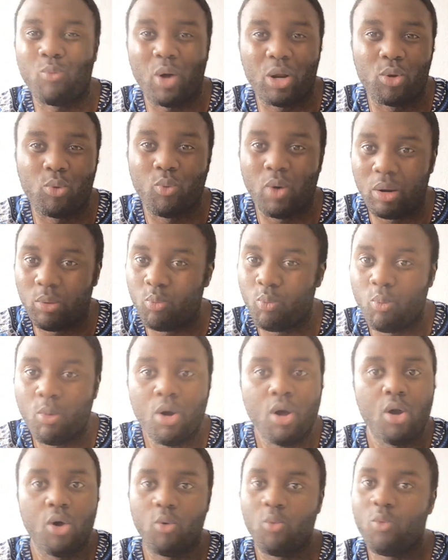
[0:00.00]
one-on-one
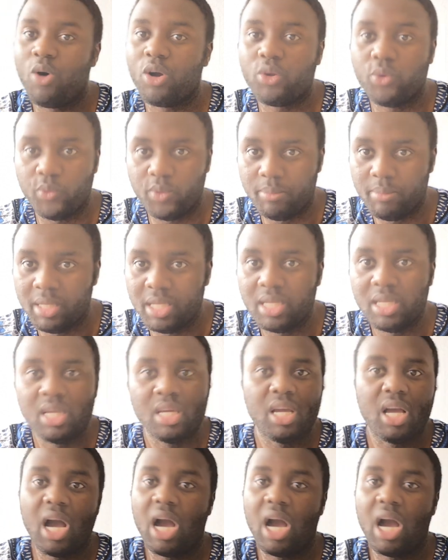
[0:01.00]
work with me,